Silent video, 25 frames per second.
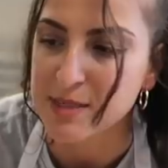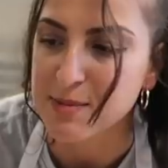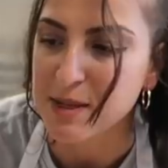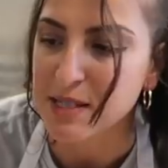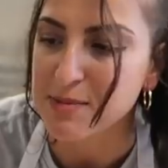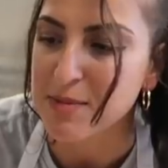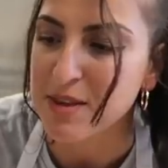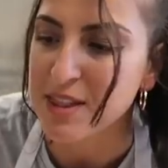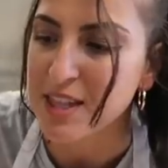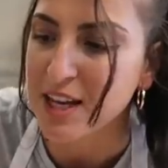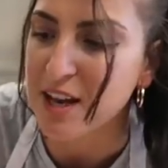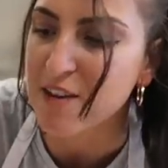This
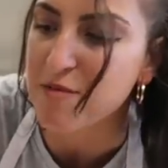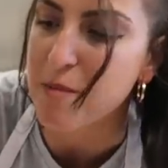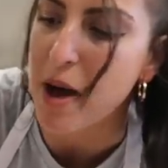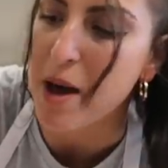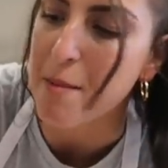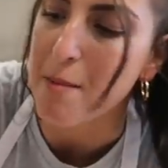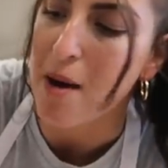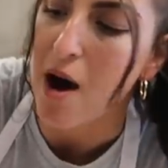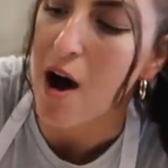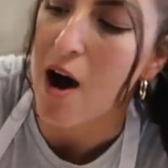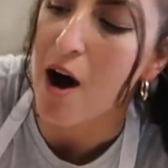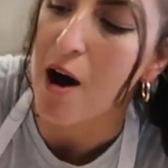makes me think of
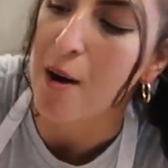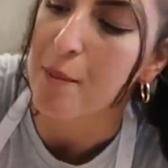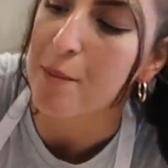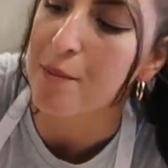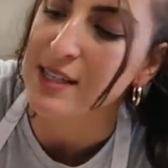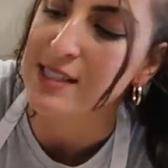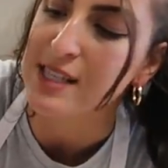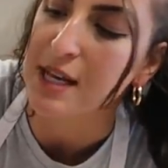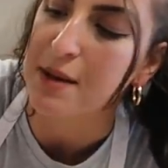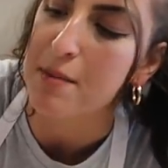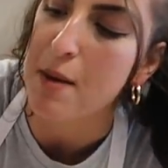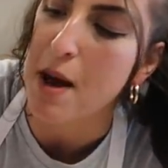my mom
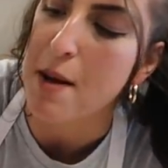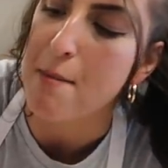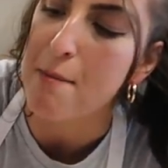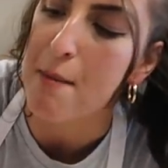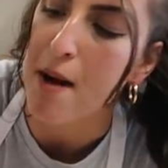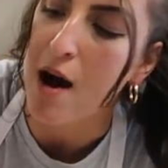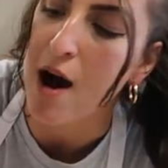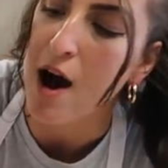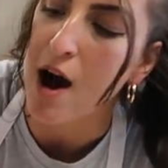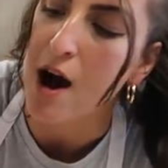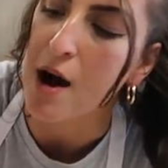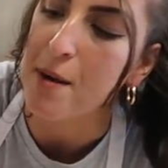because like my
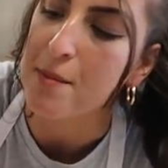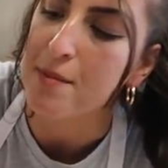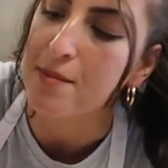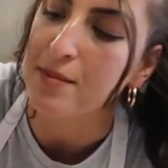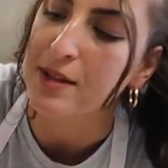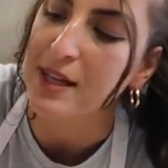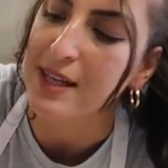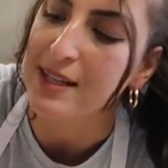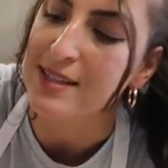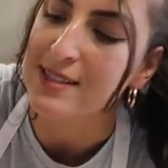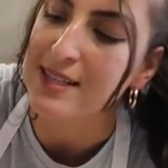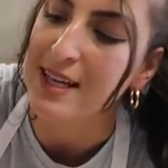
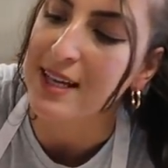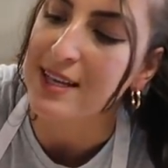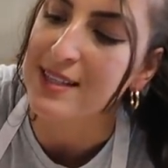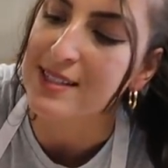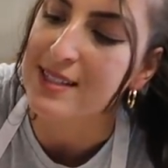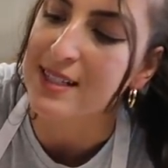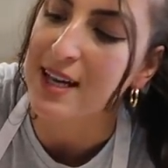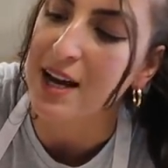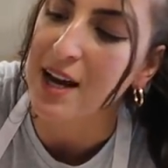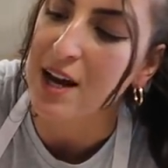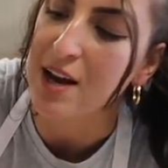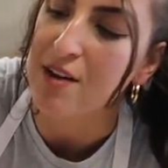mom like
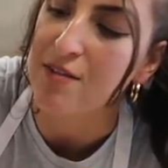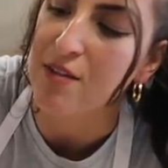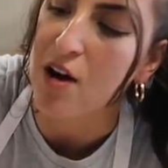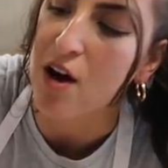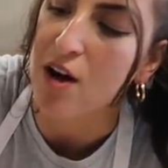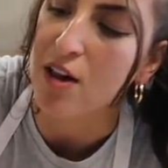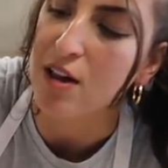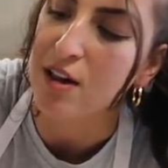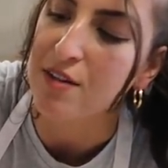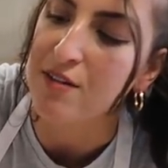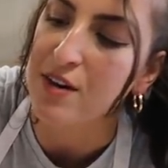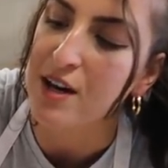takes care of
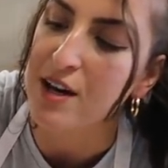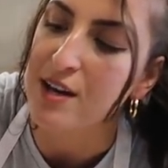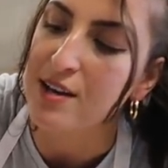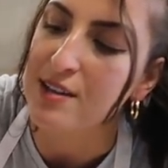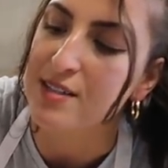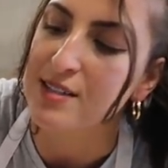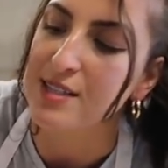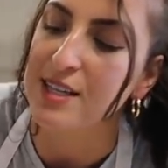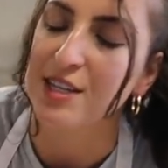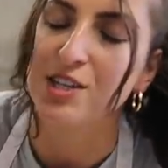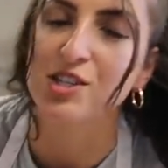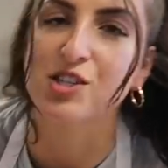all of
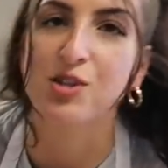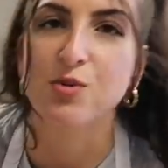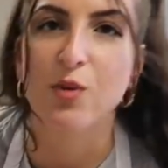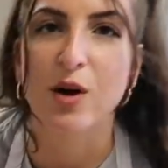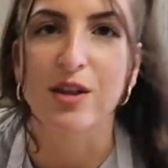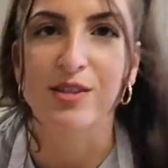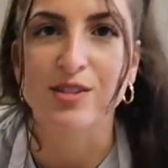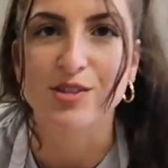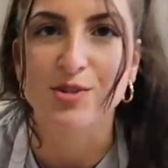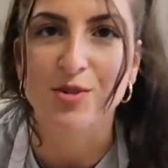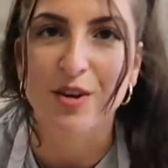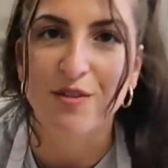us. Like she
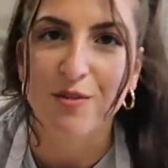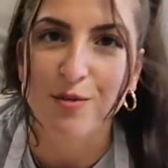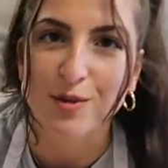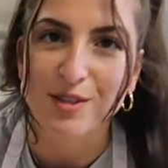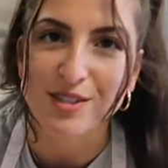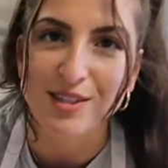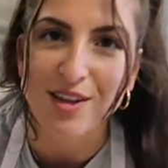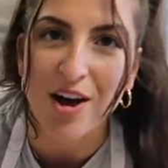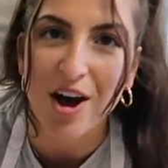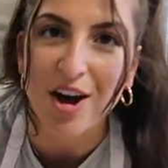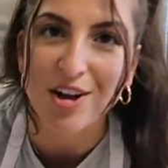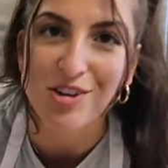wants to do
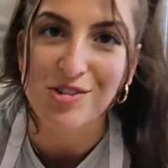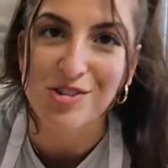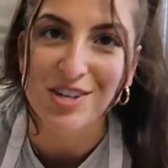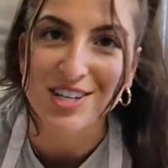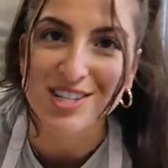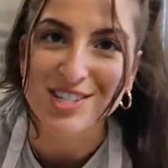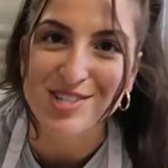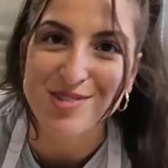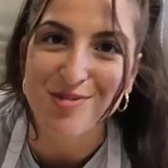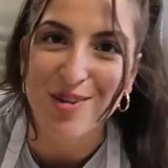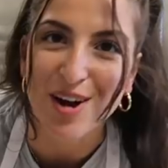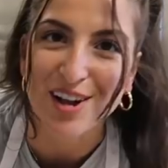everyone's
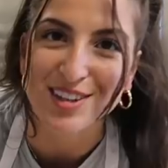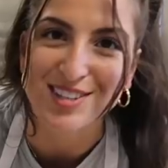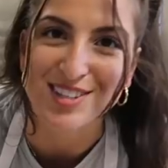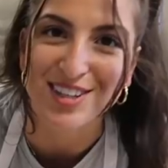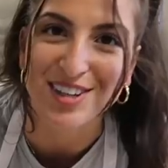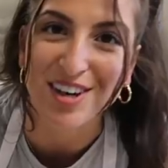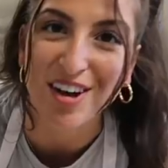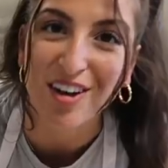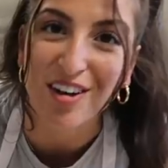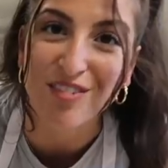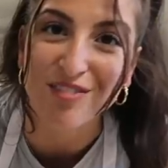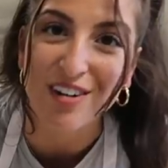laundry, she wants to
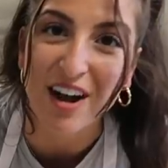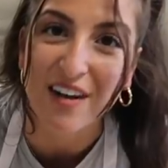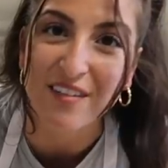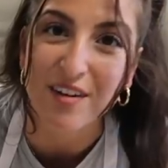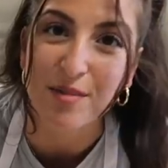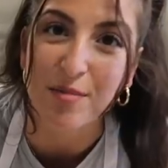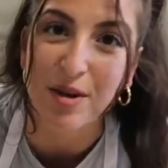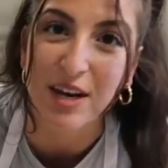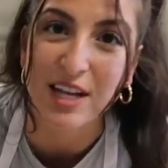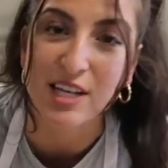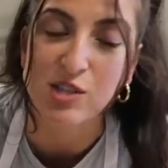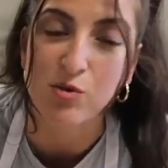cook for
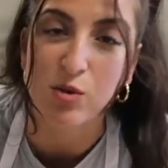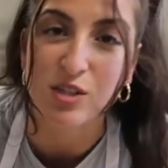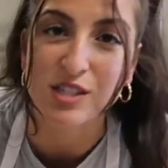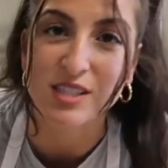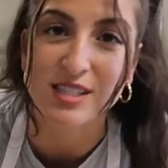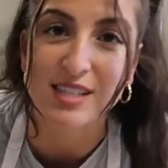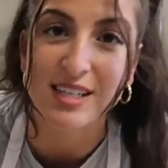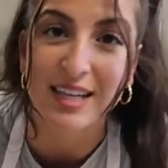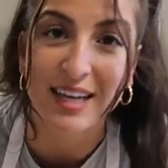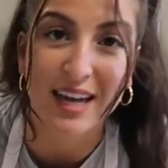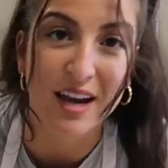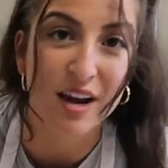everybody, she wants
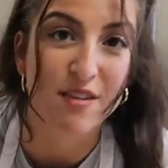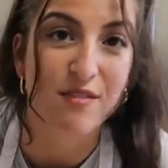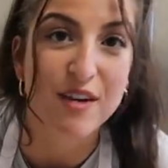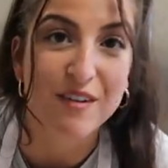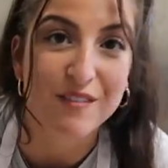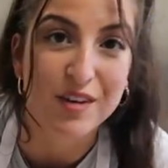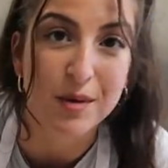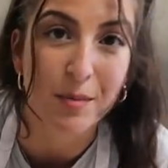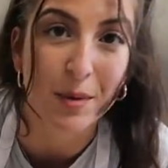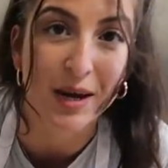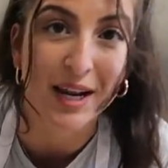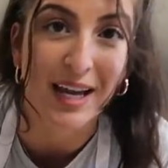to take care of
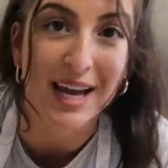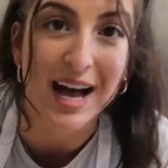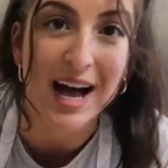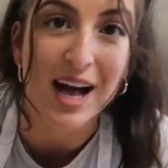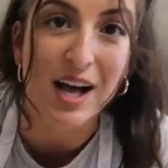everybody